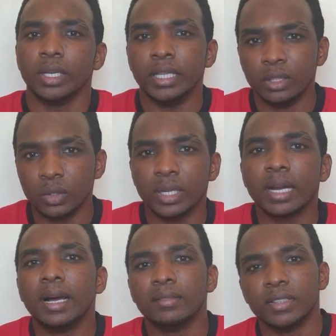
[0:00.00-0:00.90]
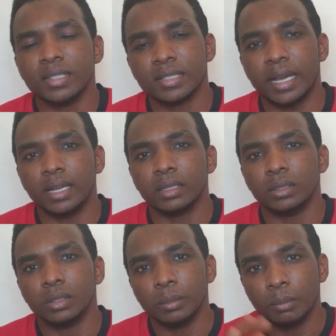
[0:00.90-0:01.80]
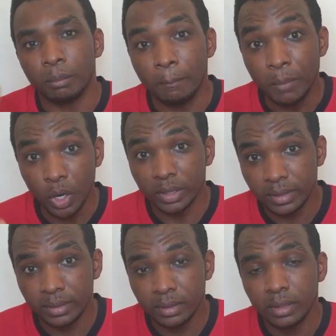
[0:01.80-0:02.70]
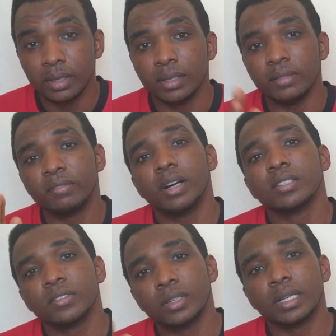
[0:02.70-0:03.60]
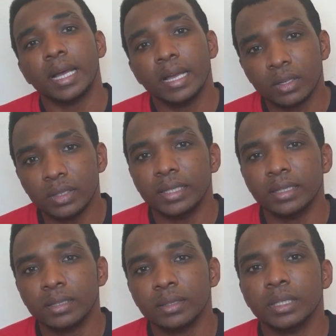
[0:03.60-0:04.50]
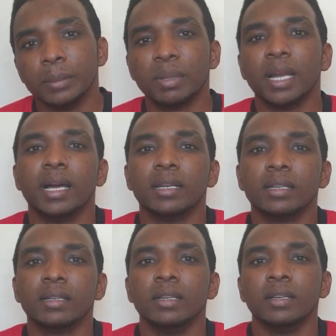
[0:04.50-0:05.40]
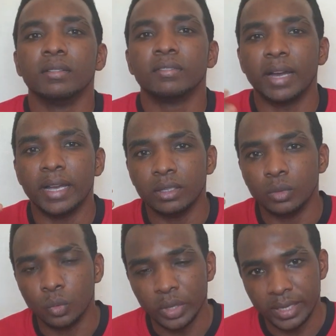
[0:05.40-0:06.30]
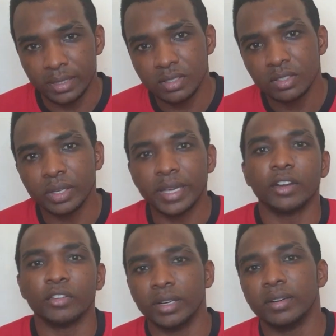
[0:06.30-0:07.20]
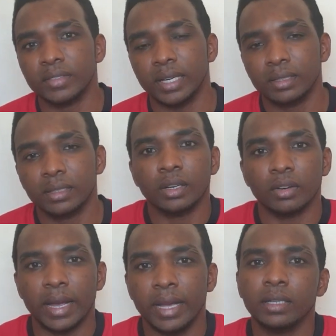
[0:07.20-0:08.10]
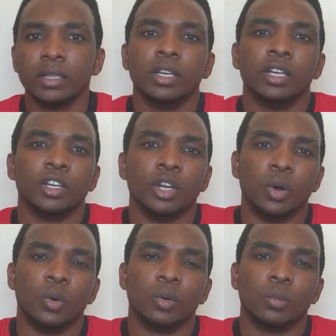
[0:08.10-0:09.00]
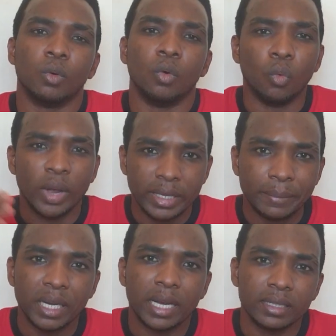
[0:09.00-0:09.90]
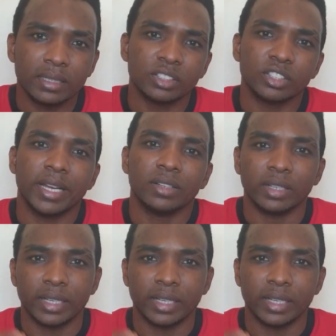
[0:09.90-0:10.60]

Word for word: into the Calvin cycle, but the phosphoglycolate, the plant find ways to get rid of that, right? Now, when the plant is trying to